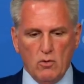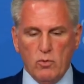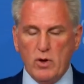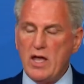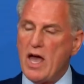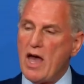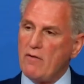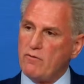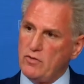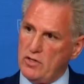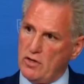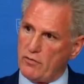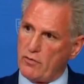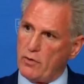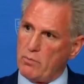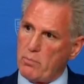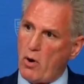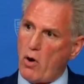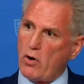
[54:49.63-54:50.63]
We have
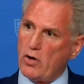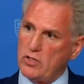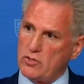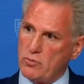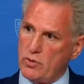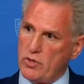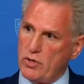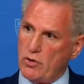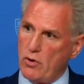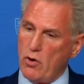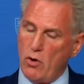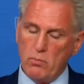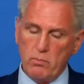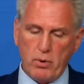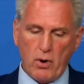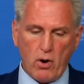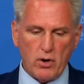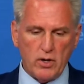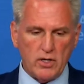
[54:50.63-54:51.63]
different parties within our
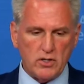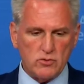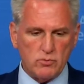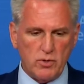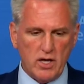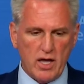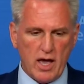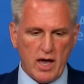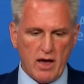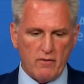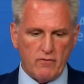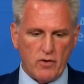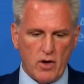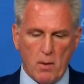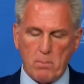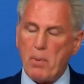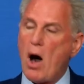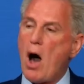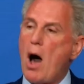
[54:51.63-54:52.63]
own parties. We have
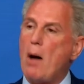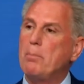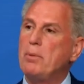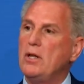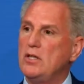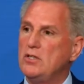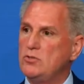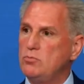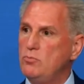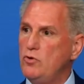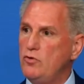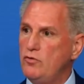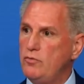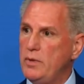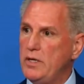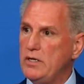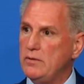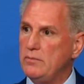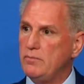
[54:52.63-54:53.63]
a populist
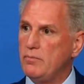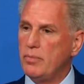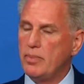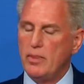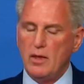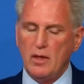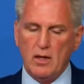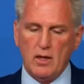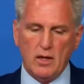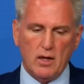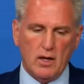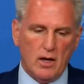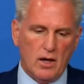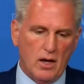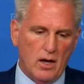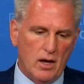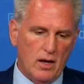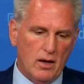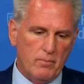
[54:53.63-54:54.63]
movement.
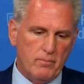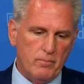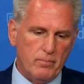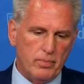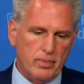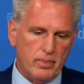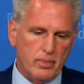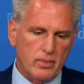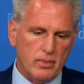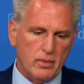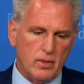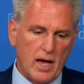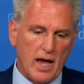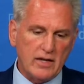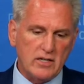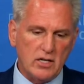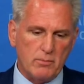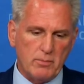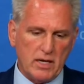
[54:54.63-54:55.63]

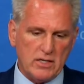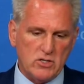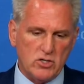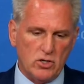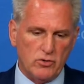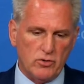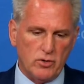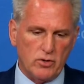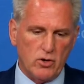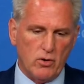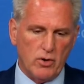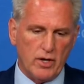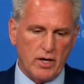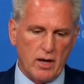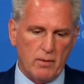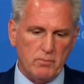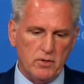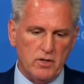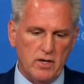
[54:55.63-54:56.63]
I tell my children
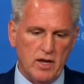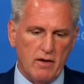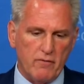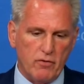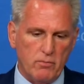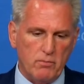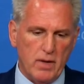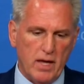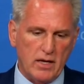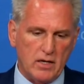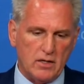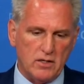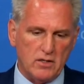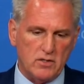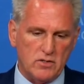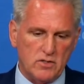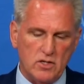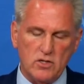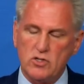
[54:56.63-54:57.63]
growing up, never make a
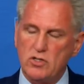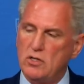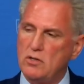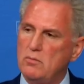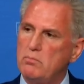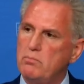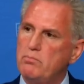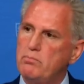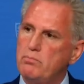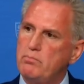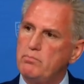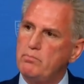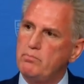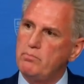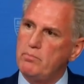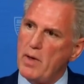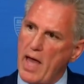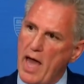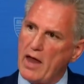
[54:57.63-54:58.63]
decision
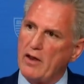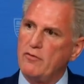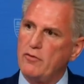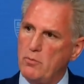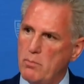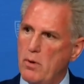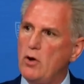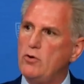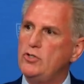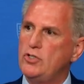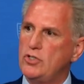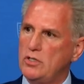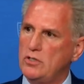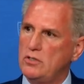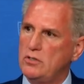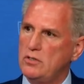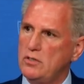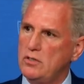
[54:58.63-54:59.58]
out of emotion.